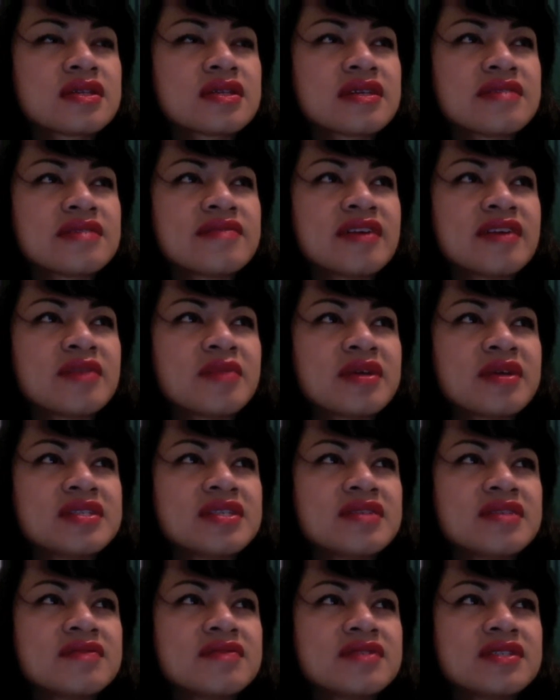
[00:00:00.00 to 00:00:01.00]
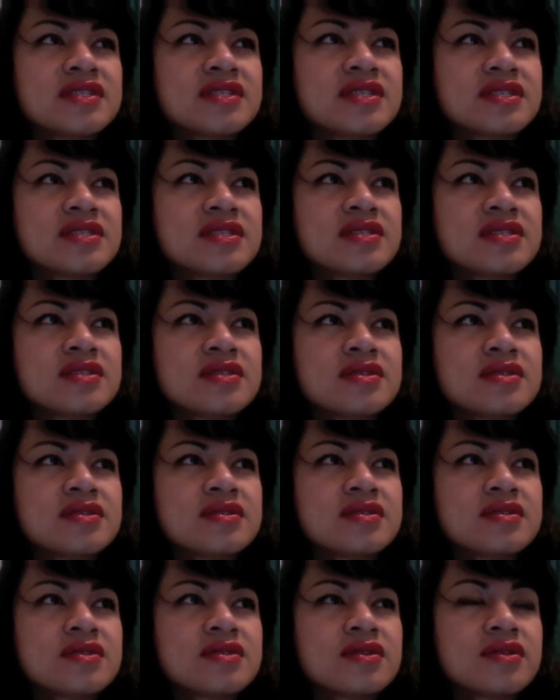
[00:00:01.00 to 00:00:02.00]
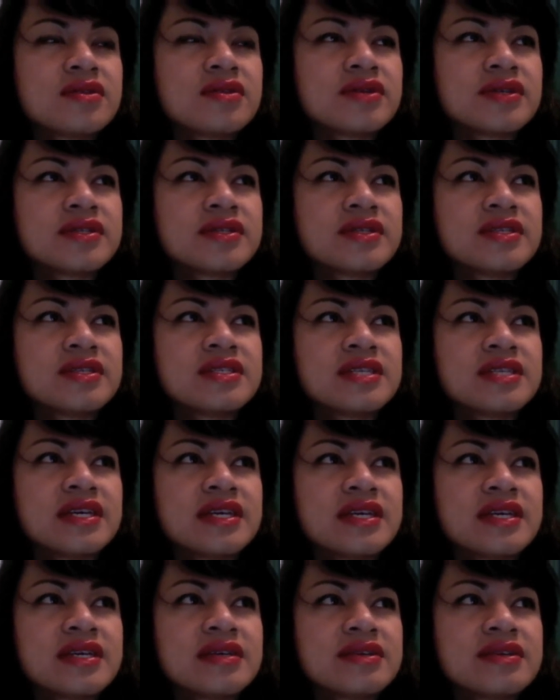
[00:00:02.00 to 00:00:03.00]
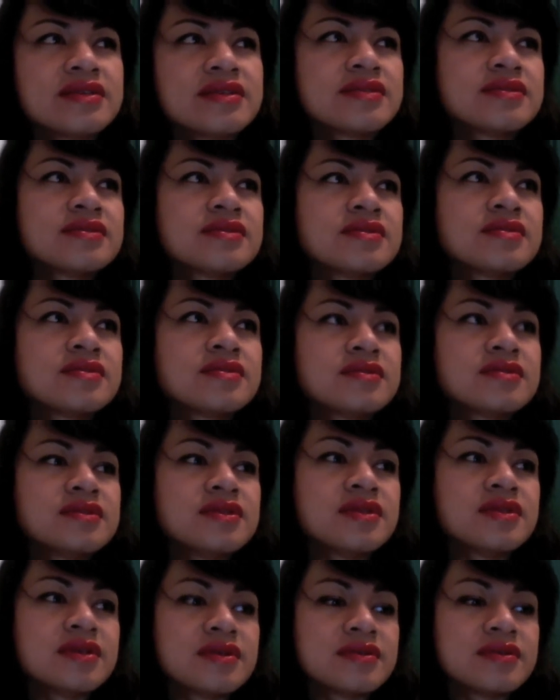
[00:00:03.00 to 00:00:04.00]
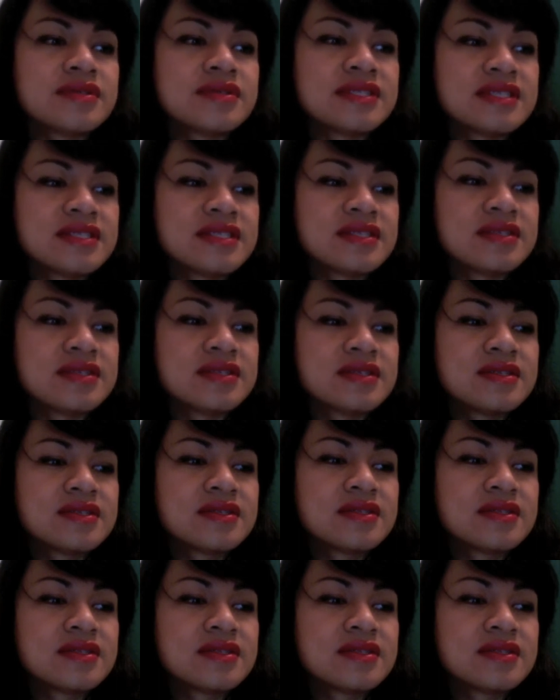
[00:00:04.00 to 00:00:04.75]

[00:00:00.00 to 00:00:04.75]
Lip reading: find myself just learning to say, it's